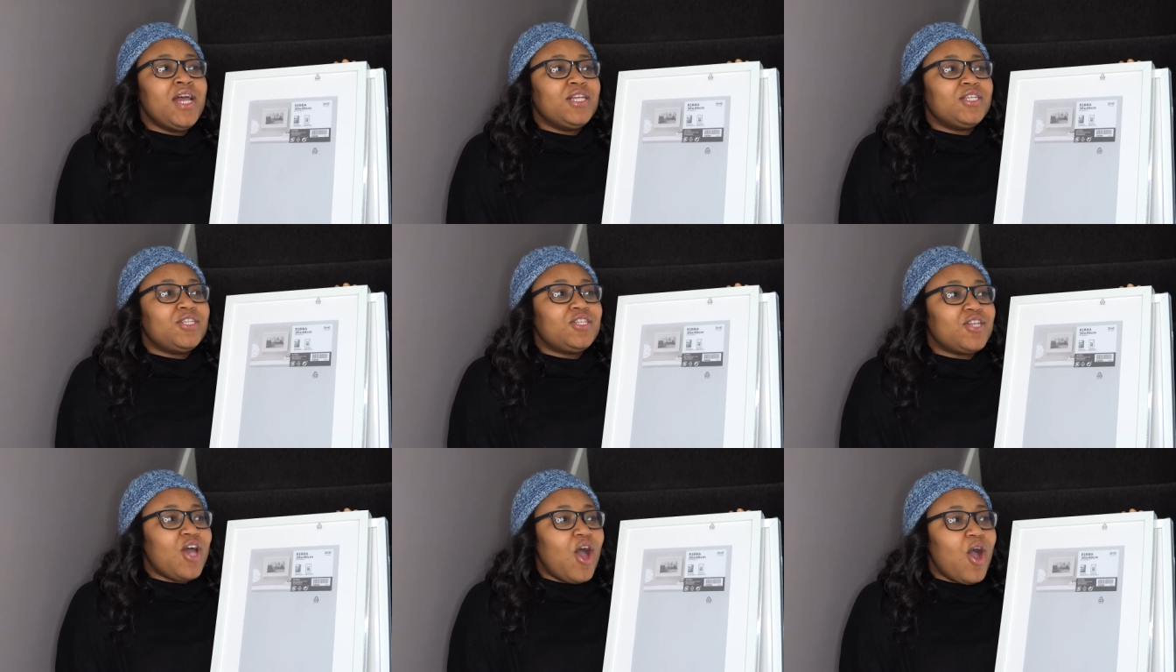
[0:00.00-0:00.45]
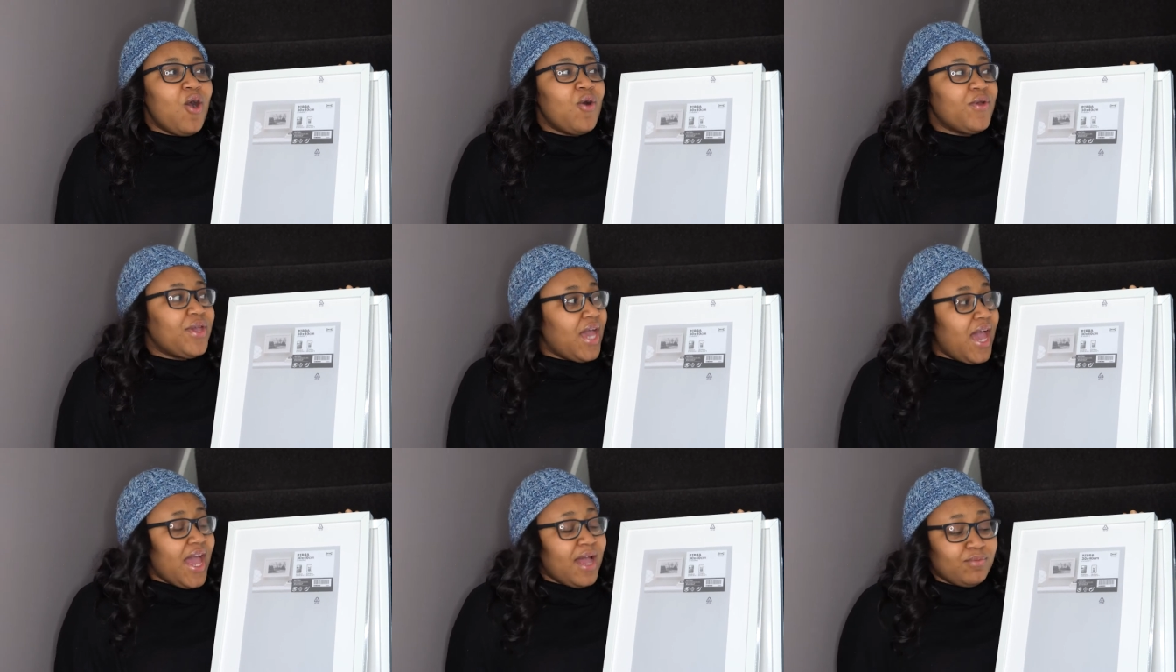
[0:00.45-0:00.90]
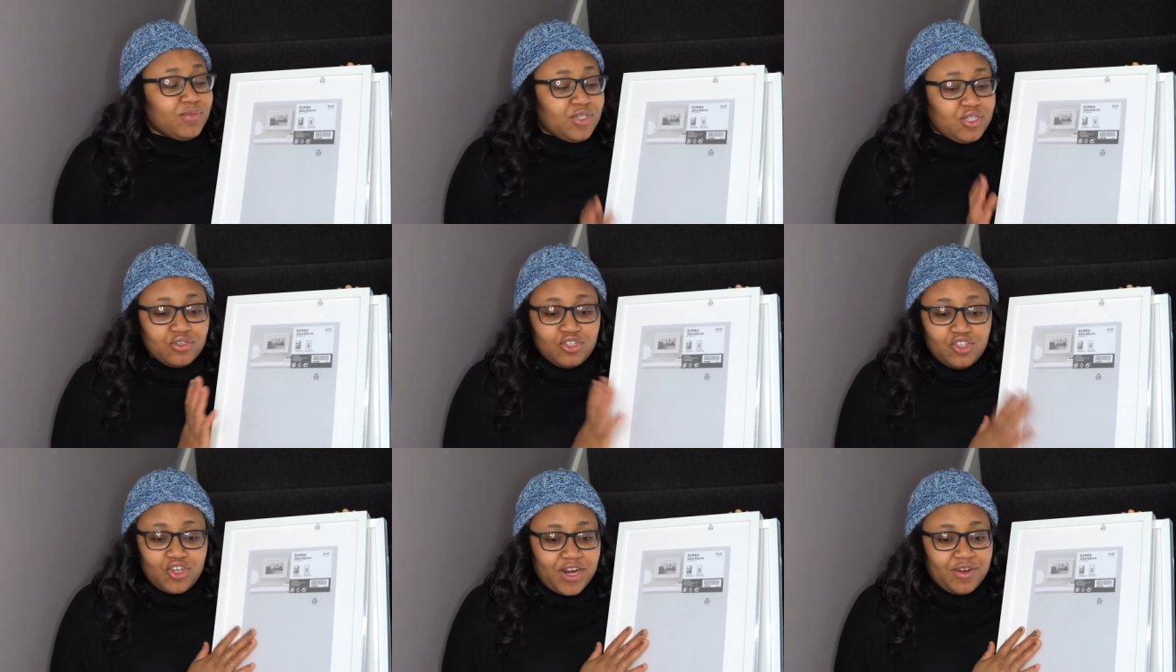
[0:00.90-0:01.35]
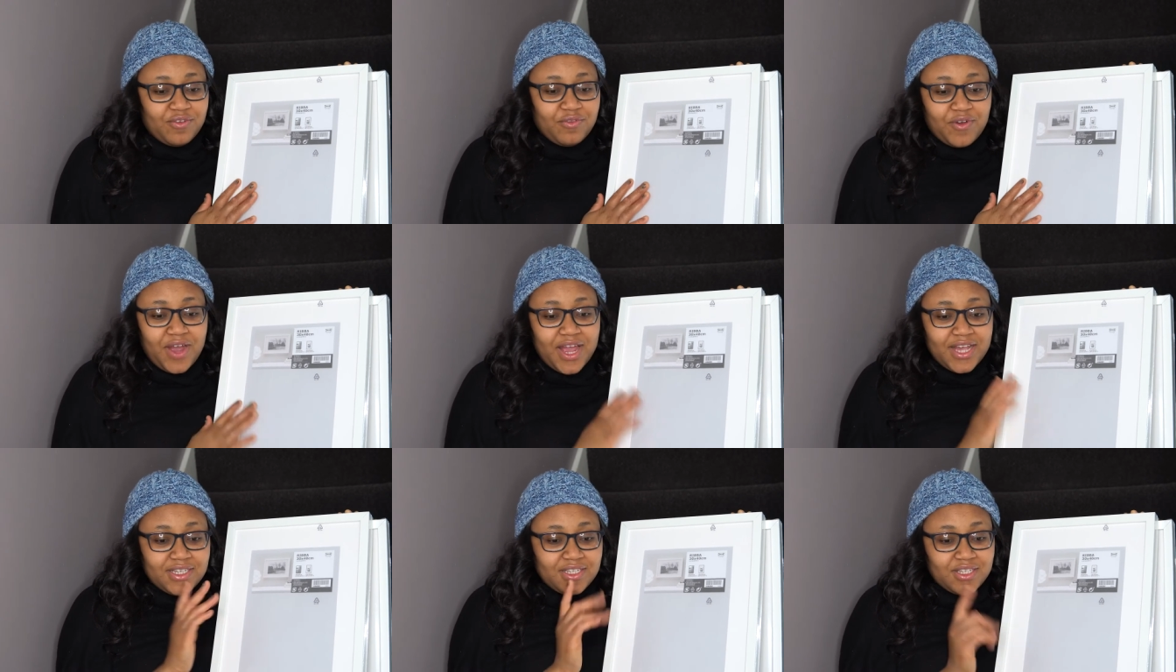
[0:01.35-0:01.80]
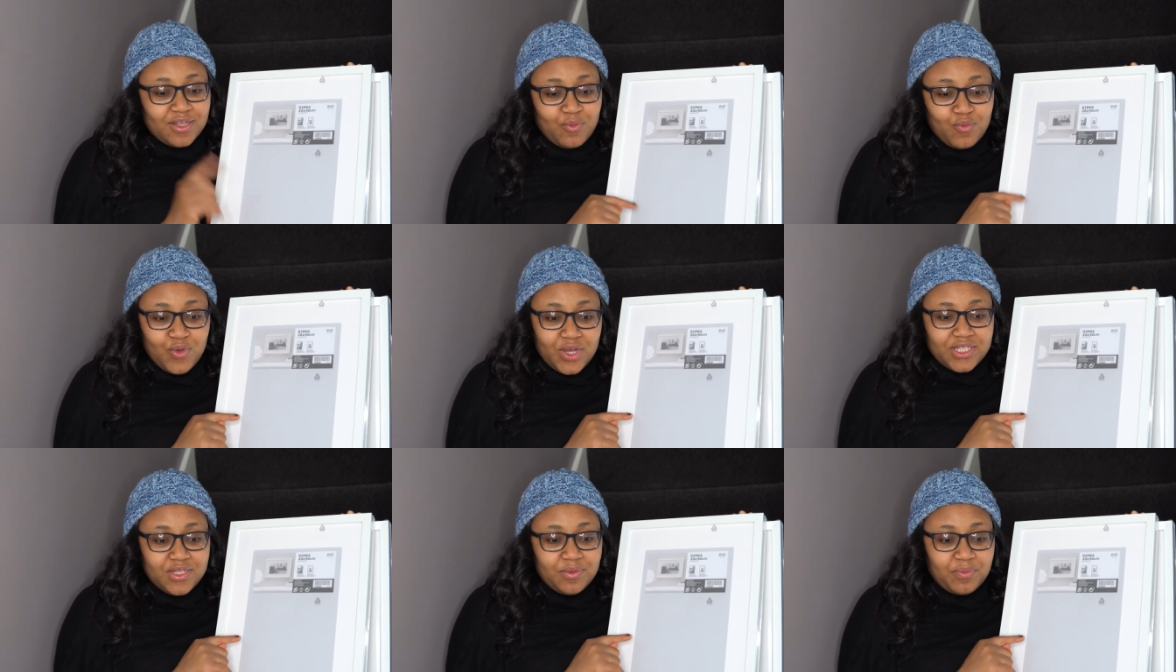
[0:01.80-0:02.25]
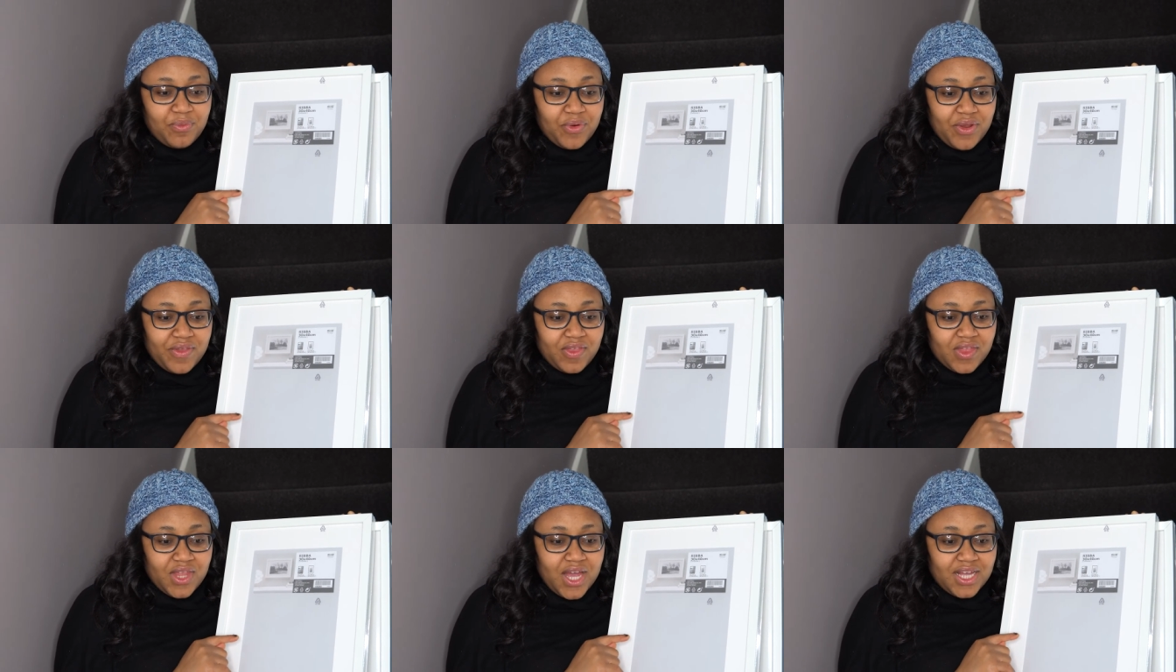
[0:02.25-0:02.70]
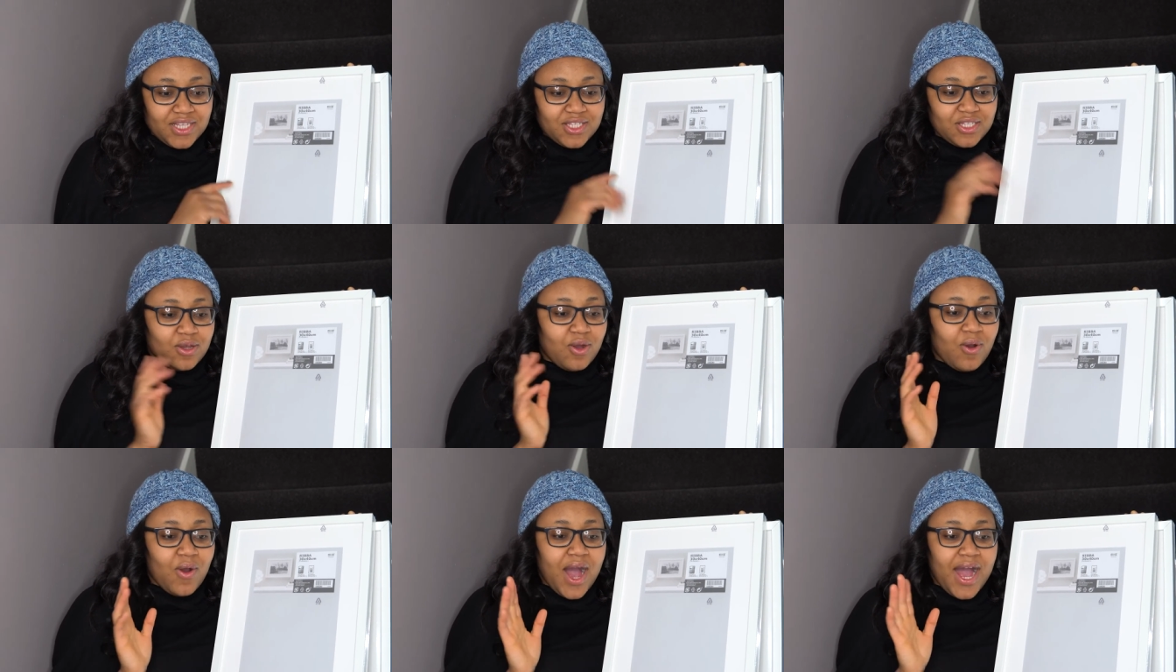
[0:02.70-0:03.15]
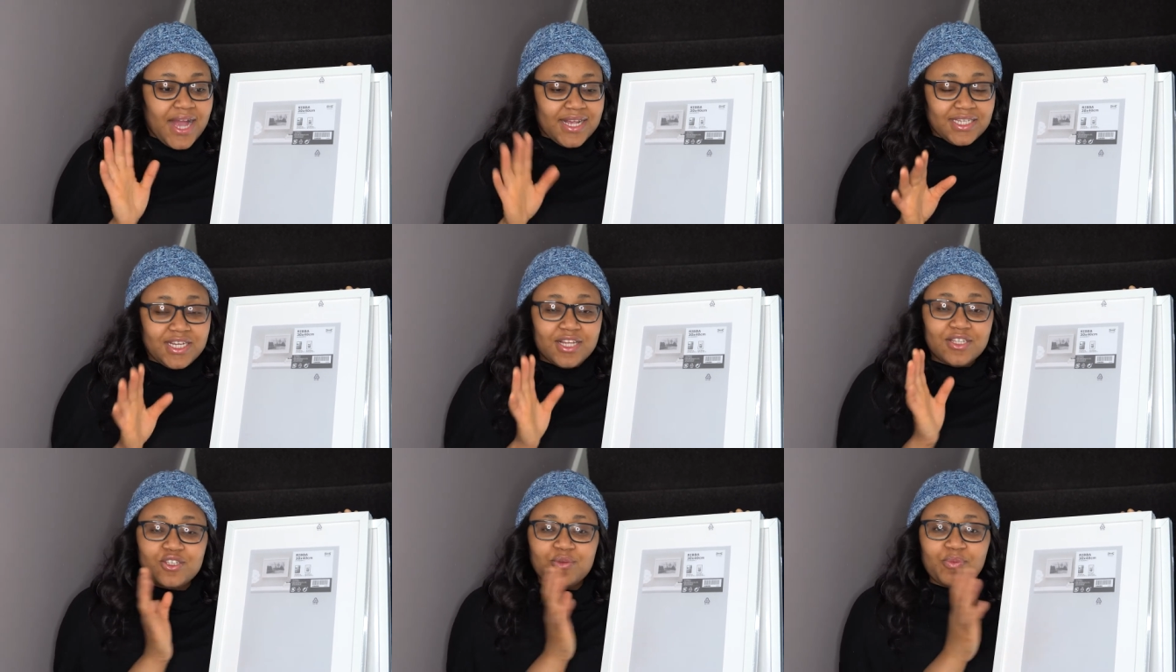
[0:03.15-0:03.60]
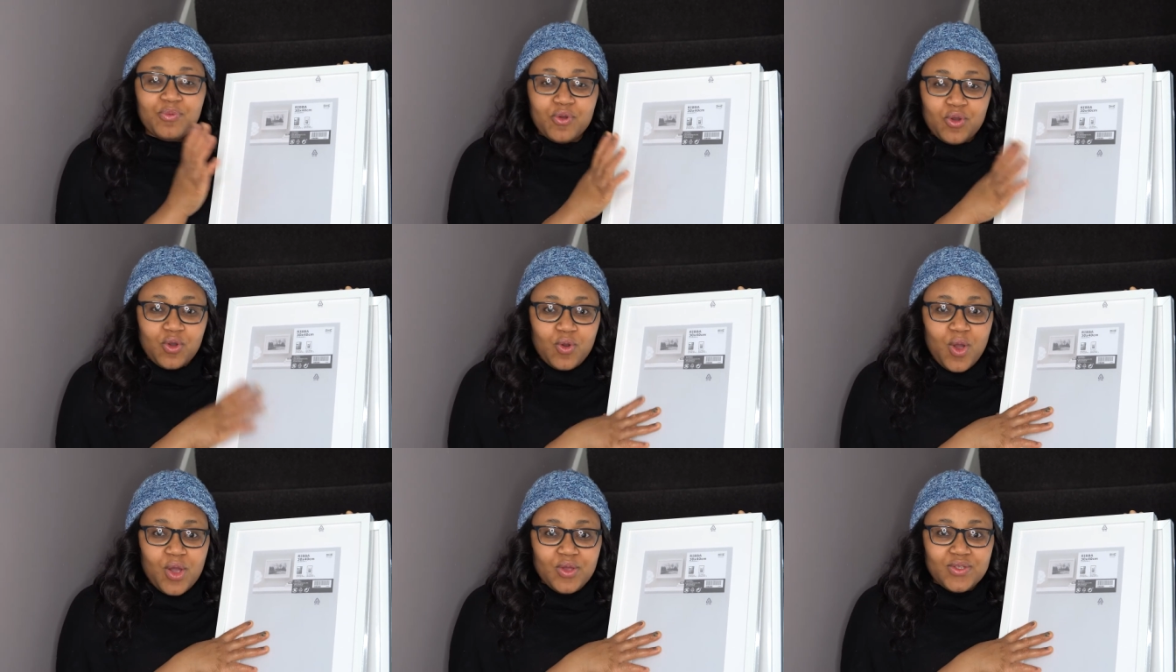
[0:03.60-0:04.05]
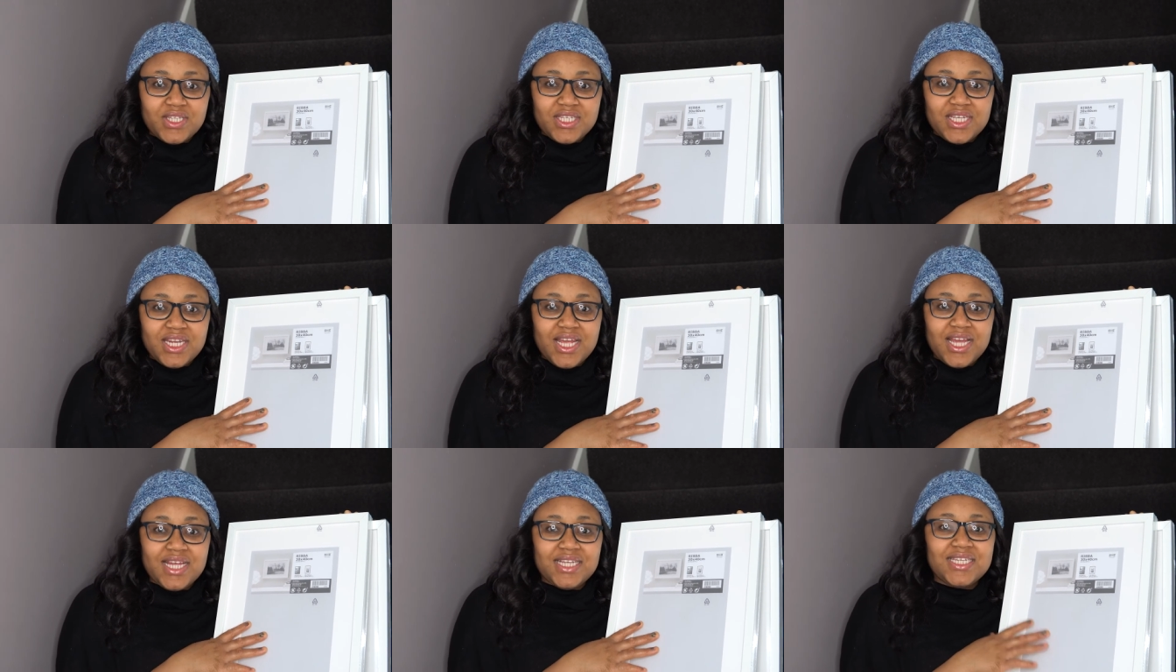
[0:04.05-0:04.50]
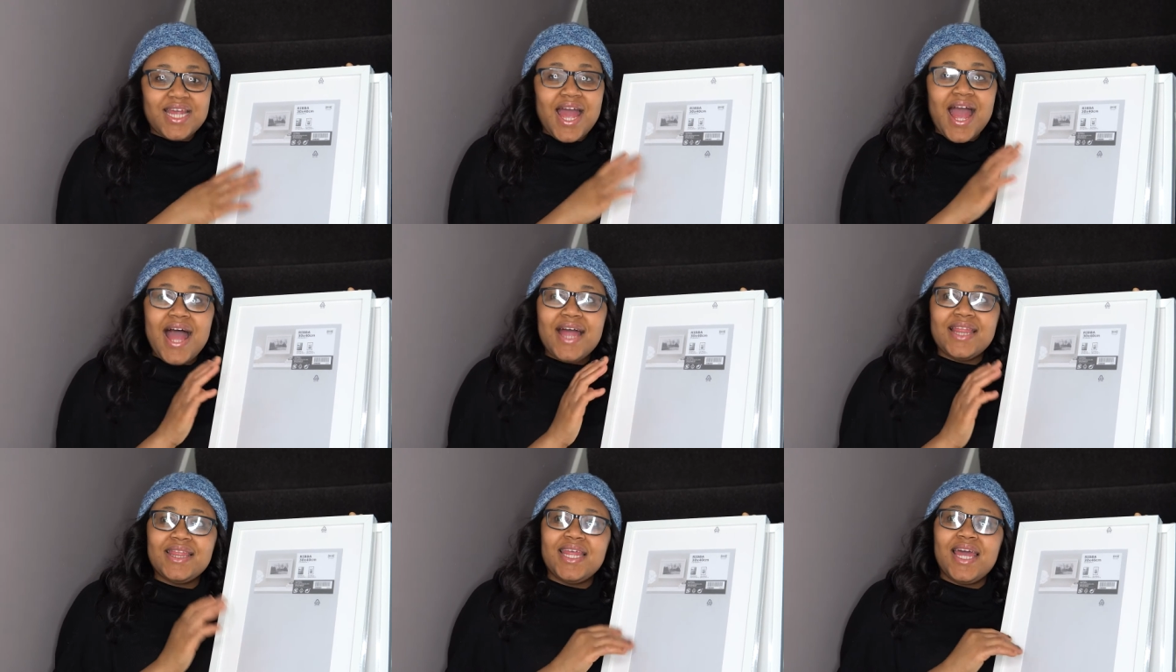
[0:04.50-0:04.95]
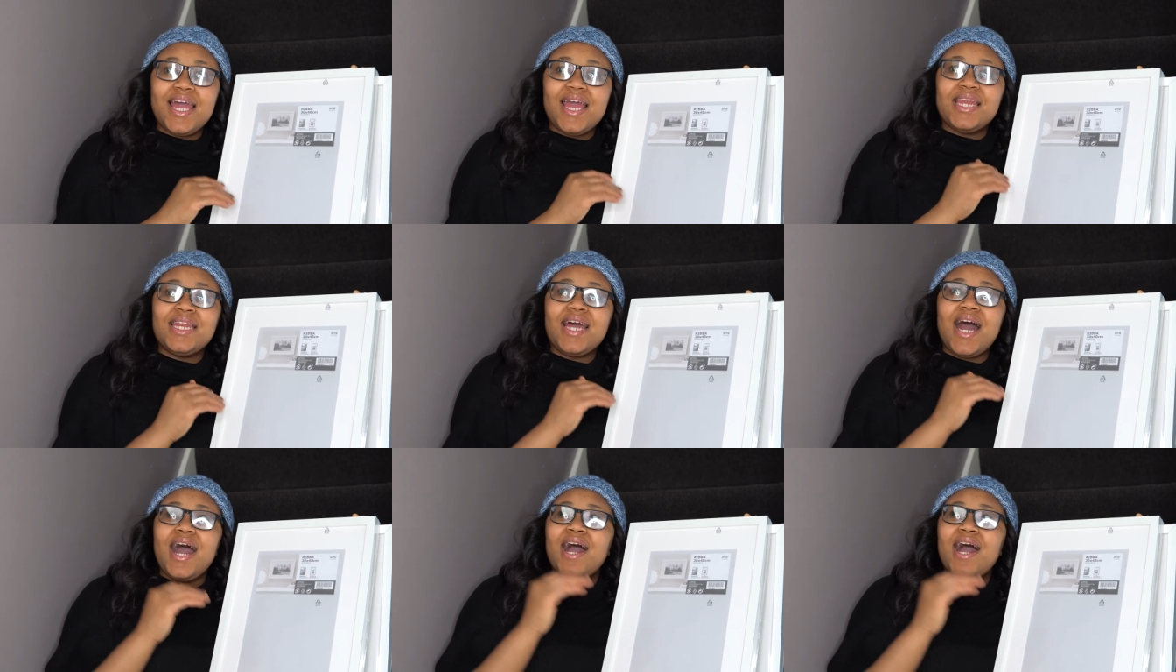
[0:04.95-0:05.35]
So yeah, I'm still trying to find somewhere to print that. So I tend to put quotes in it, and then